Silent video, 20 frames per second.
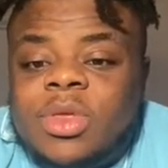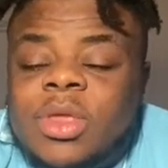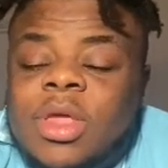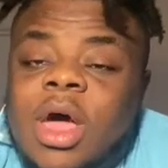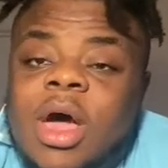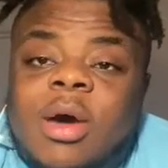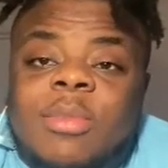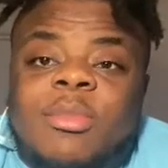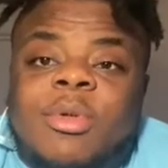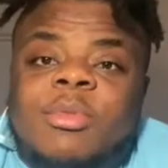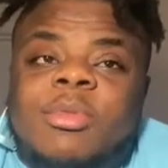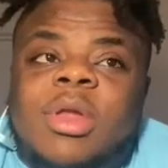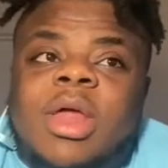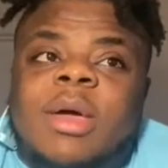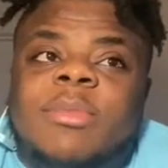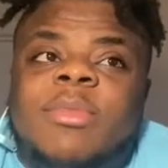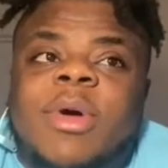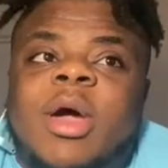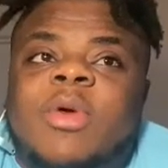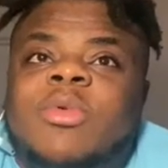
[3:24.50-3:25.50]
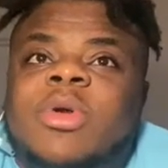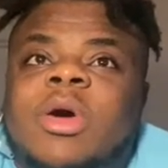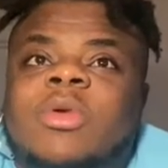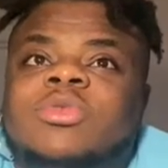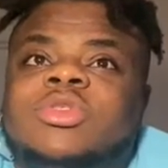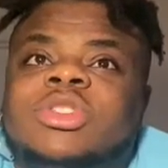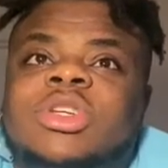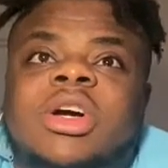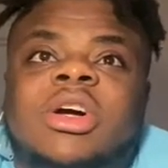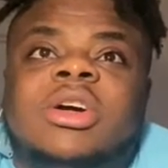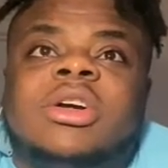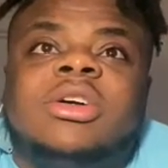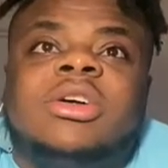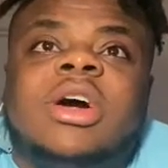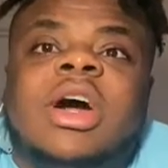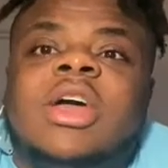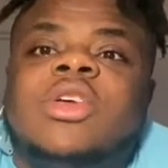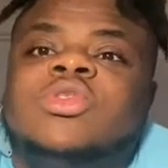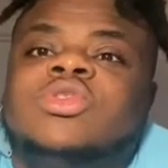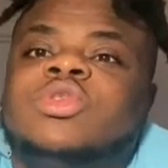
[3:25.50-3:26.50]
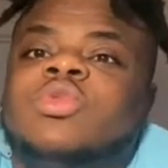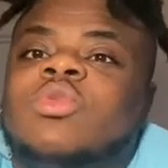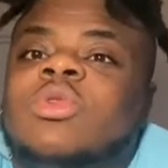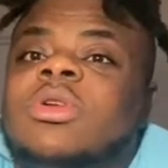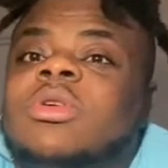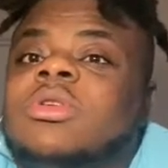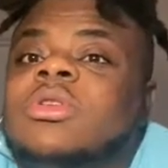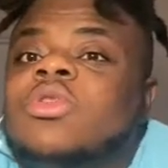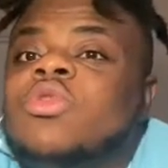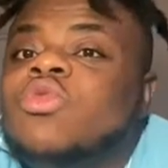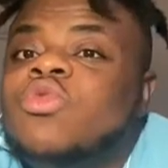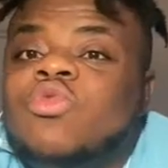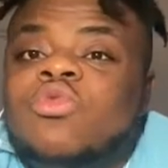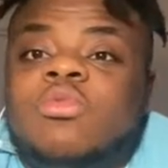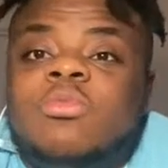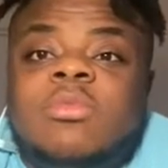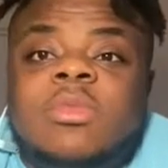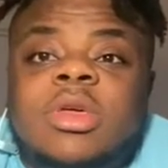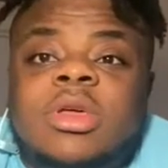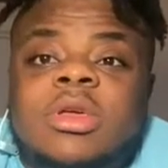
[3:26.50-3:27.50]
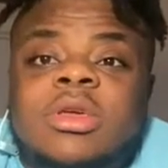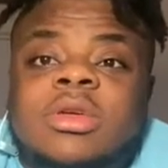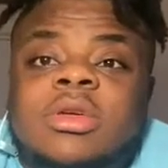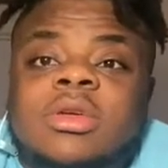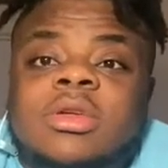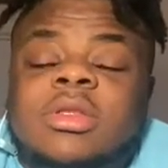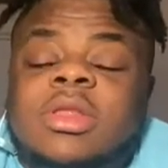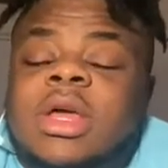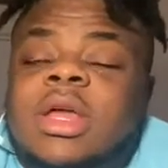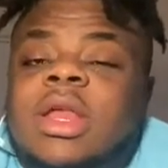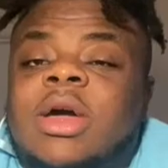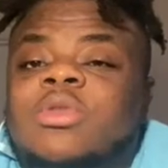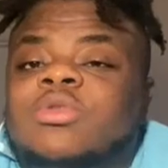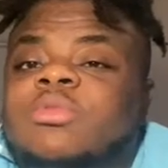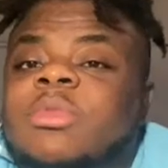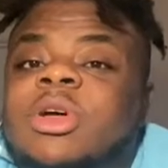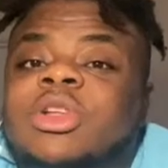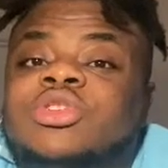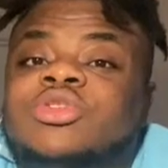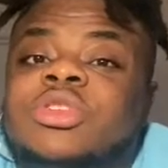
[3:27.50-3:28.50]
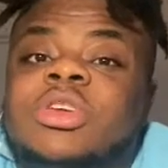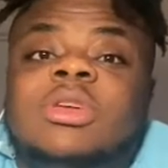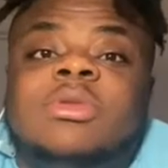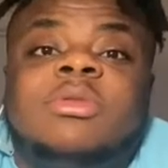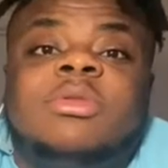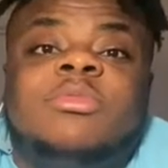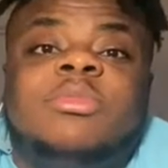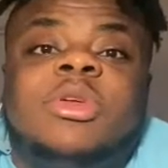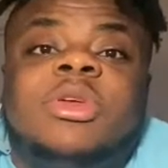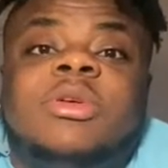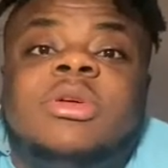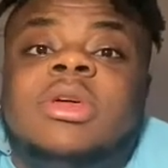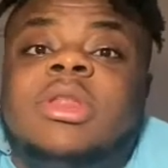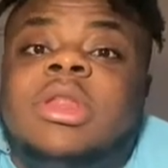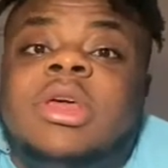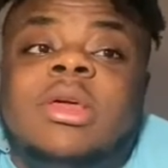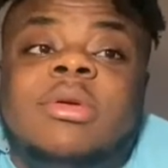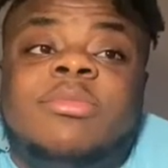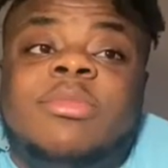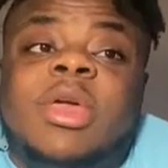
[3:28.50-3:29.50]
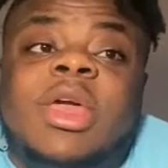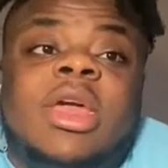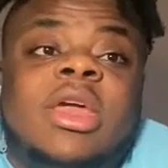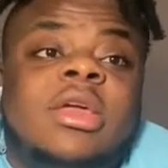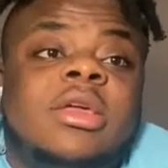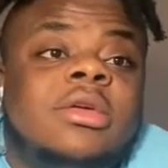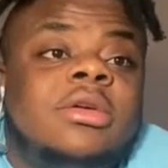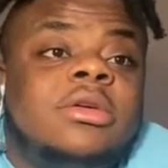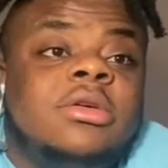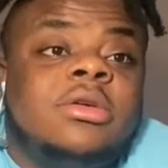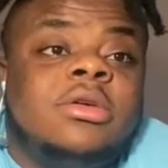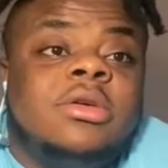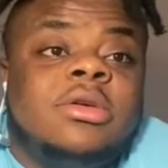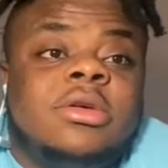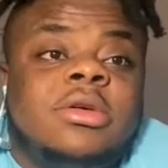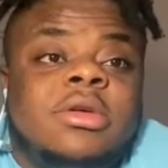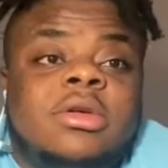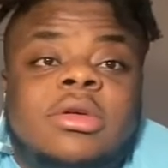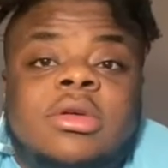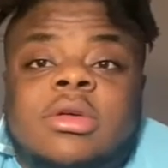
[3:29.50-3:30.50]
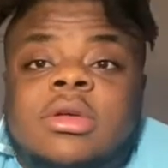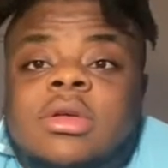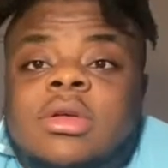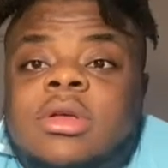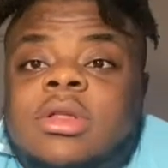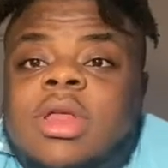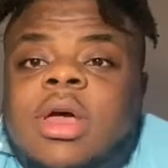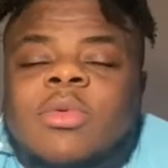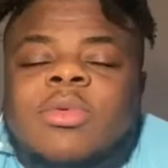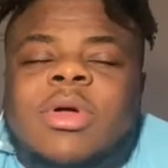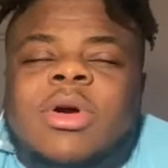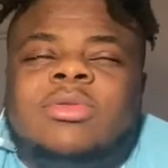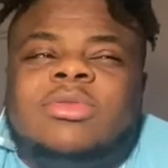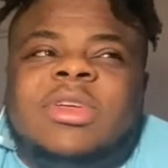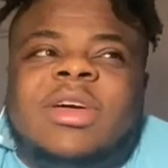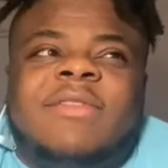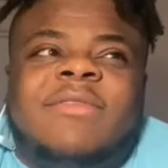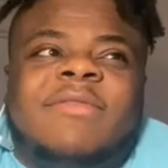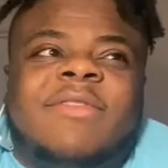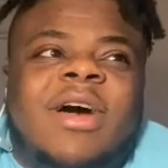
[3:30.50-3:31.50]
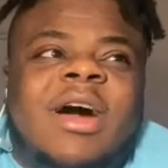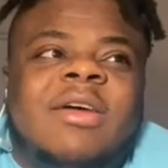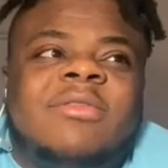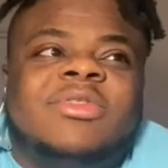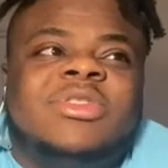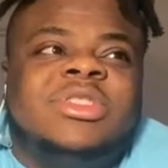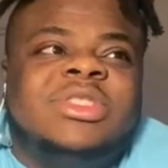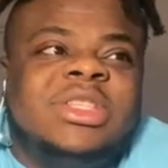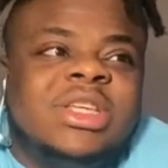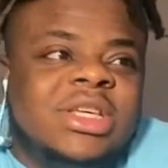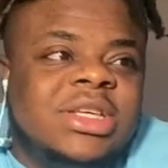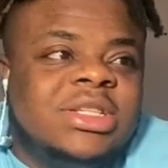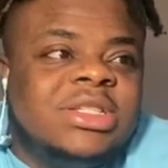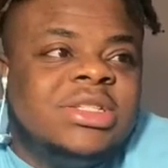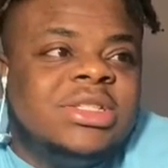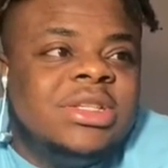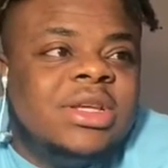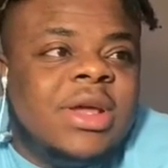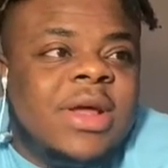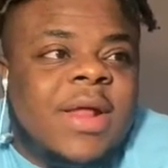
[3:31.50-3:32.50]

I remember, like, back when I was younger, I used to want to hoop. Like, that was my dream to be in the NBA. Like, when I was, like, 5 or 6.